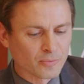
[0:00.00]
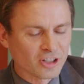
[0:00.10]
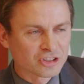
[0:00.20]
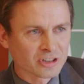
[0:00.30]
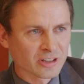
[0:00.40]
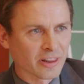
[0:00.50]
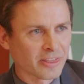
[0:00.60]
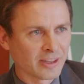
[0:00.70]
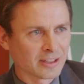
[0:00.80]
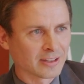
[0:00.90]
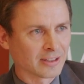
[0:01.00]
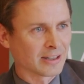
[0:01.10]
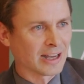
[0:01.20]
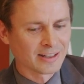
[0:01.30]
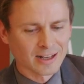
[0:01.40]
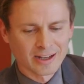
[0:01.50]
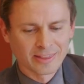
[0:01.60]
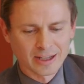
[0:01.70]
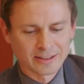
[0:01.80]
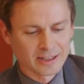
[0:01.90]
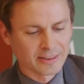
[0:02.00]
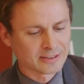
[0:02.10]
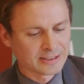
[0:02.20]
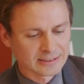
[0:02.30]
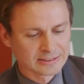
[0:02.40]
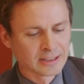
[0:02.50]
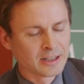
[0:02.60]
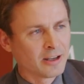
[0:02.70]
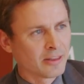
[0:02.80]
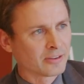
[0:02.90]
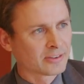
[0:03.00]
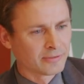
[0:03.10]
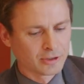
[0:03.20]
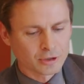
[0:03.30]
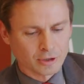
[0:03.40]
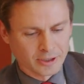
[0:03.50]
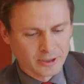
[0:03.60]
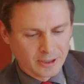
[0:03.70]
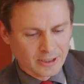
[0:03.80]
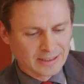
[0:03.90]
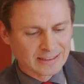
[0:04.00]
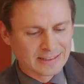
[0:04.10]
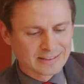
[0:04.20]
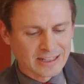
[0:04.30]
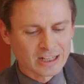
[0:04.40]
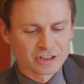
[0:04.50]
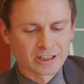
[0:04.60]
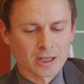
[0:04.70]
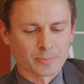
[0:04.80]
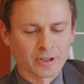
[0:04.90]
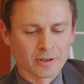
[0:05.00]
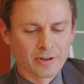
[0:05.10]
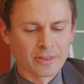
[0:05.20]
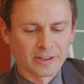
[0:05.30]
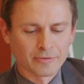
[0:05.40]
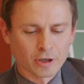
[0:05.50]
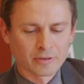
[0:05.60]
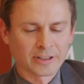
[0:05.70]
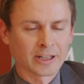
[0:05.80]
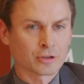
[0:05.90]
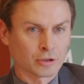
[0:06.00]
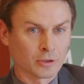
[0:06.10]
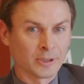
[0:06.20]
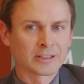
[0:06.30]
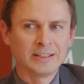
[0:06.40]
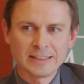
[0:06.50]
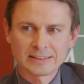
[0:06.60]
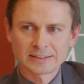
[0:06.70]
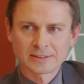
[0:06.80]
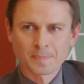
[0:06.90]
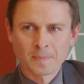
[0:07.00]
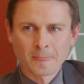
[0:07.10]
which I think underline the idea that, yes, the Civil Code is catching up with evolving economic needs.